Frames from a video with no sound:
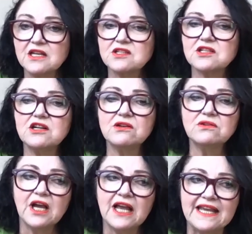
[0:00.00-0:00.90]
So,
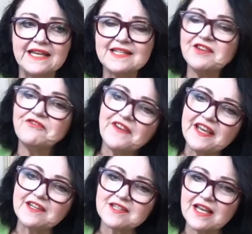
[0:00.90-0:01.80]
is it fair
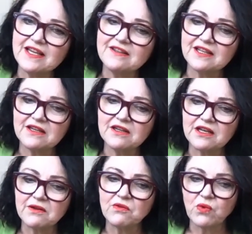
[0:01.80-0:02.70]
to say that
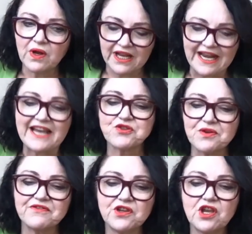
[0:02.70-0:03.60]
uh, an actor
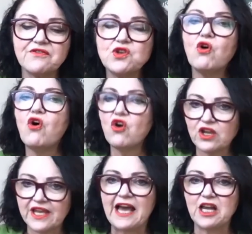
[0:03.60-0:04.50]
of, of your
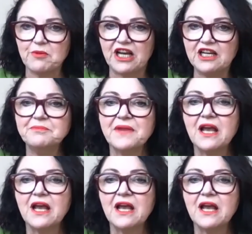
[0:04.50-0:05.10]
calibre,